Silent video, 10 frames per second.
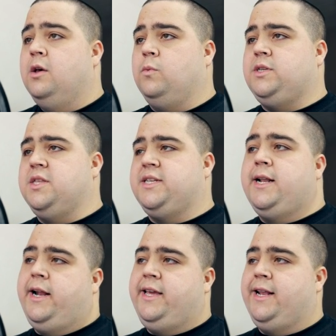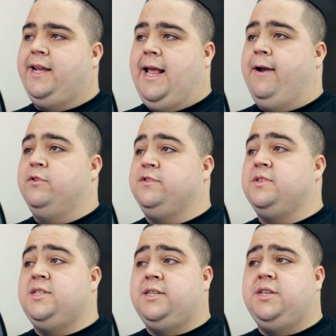we see the 1080 getting an average of
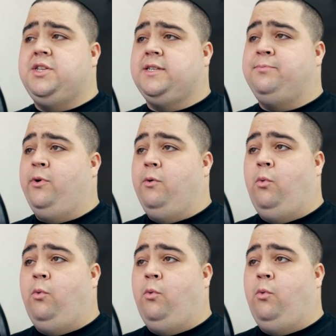66.1